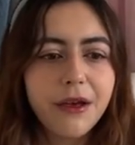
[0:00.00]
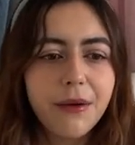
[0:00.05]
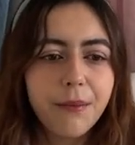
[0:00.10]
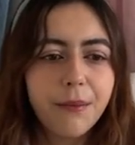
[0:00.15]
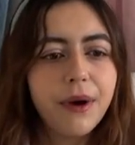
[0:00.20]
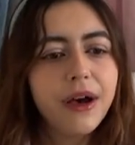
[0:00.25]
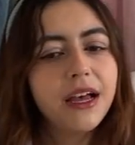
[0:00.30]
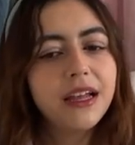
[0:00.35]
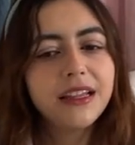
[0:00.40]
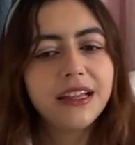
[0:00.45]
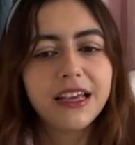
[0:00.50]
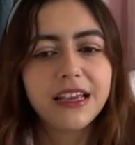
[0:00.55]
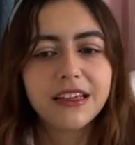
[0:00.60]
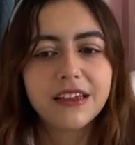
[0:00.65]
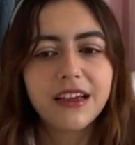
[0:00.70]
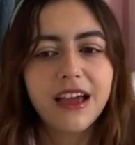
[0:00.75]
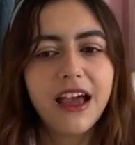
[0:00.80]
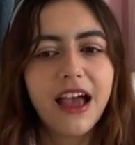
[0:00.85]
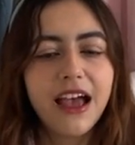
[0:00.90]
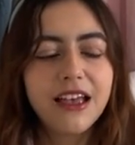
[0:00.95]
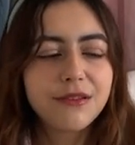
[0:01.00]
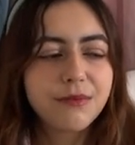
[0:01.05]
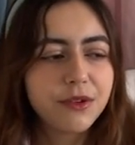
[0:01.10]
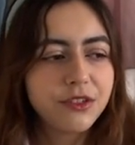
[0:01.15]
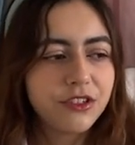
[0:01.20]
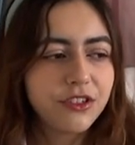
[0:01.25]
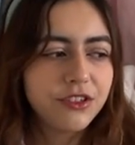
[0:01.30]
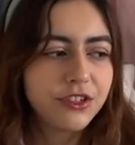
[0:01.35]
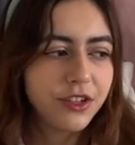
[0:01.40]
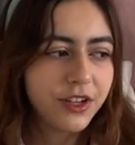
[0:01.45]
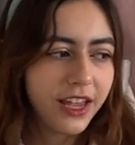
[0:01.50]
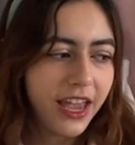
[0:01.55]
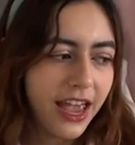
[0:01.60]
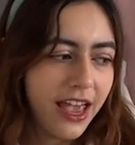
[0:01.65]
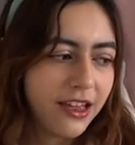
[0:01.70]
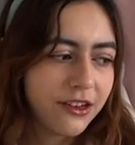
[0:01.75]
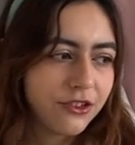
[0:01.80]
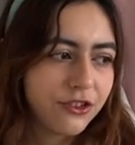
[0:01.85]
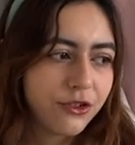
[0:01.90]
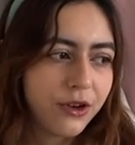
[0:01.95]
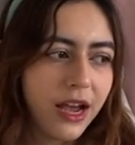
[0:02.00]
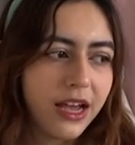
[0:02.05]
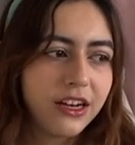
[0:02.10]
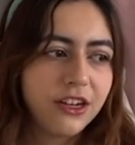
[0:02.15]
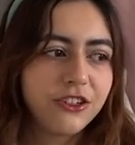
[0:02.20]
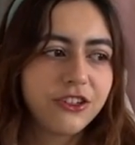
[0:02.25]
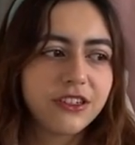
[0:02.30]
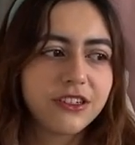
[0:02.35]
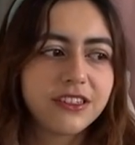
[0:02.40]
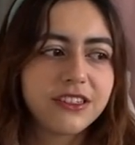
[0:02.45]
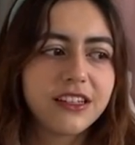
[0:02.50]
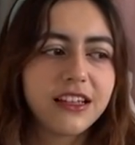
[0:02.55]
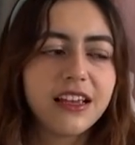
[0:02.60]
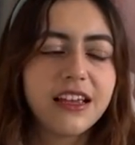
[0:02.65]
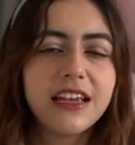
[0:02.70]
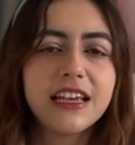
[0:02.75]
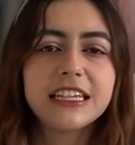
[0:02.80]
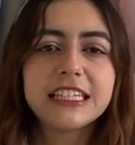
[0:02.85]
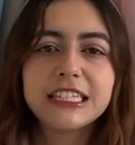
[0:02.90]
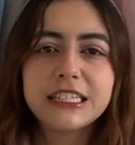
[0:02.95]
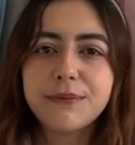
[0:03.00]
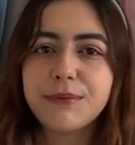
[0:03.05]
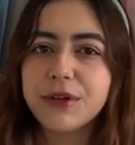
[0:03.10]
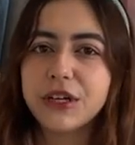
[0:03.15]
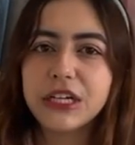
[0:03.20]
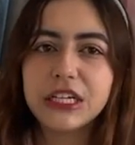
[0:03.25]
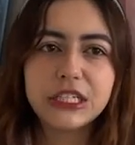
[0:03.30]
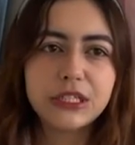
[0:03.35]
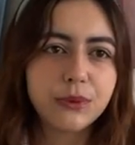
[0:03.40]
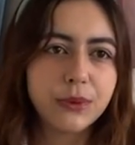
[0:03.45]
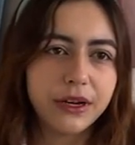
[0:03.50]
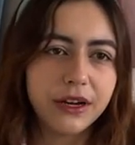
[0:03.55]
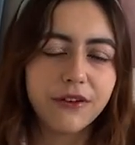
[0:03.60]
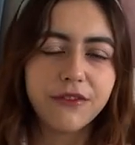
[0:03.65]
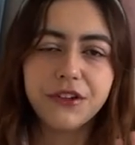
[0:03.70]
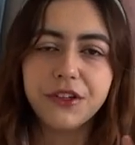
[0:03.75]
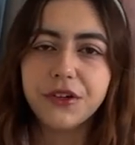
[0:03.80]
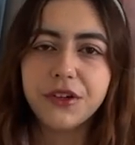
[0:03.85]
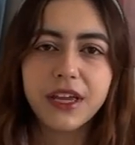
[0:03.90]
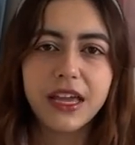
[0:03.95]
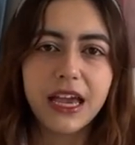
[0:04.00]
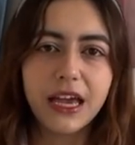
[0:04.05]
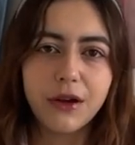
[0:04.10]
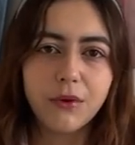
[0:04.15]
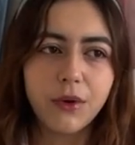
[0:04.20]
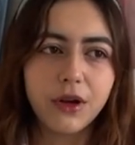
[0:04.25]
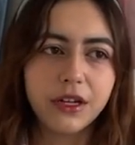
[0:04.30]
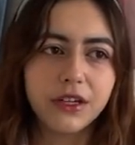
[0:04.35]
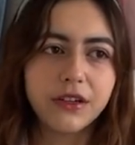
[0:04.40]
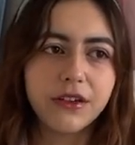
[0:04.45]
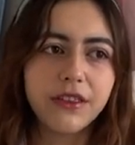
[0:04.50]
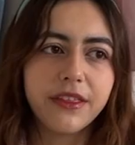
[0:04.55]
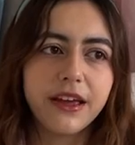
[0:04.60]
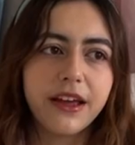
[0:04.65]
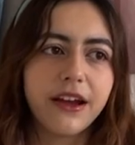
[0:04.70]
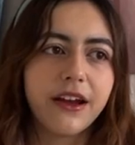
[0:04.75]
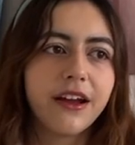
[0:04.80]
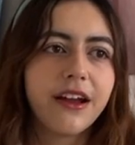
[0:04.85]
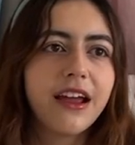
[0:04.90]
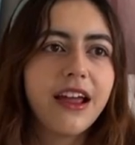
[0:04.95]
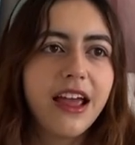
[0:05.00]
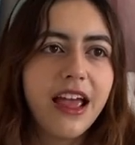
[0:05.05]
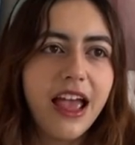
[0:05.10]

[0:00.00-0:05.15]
But like as much as you can, try to just experience whatever you can while you're there,